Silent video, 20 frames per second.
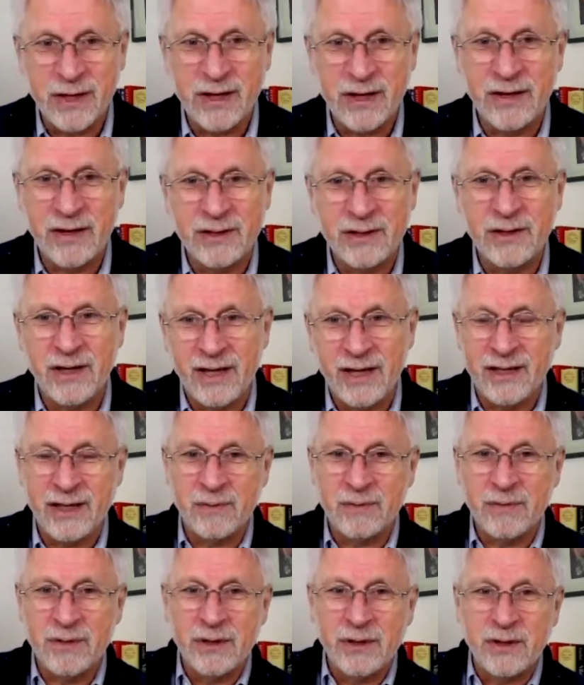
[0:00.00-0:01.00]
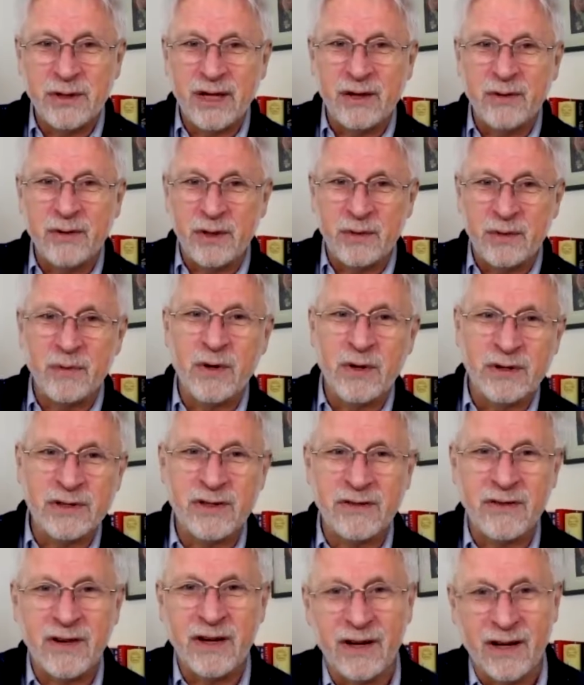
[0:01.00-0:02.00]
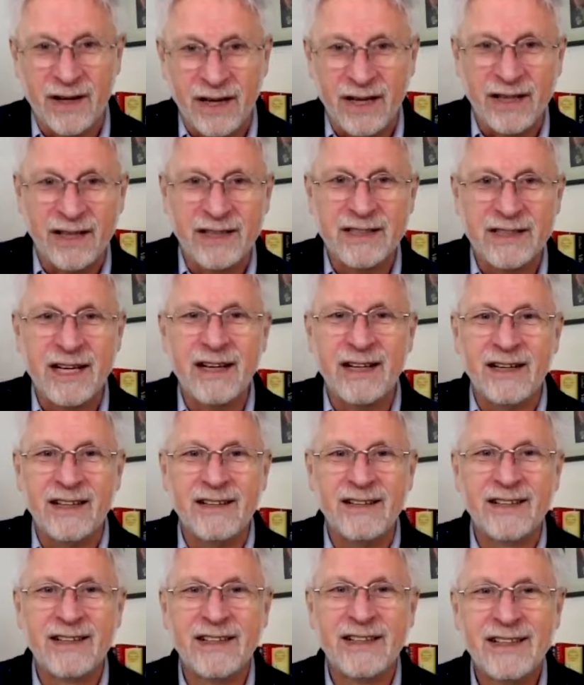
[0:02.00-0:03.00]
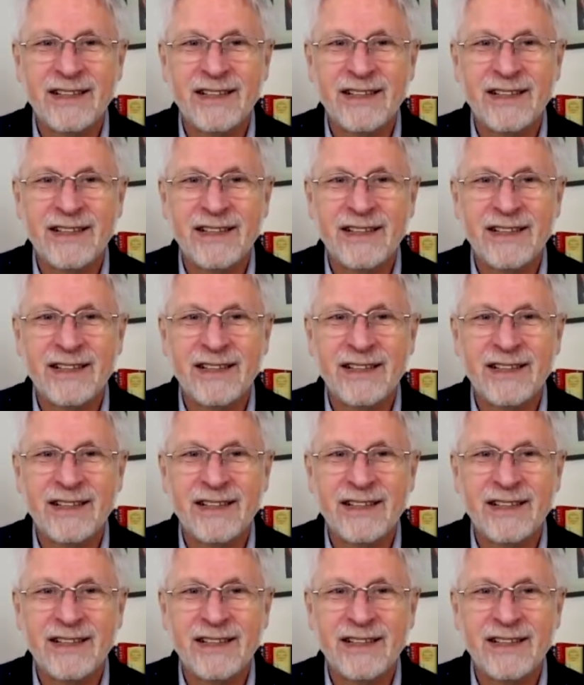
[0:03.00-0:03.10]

we're going to end up doing with most of our clientele.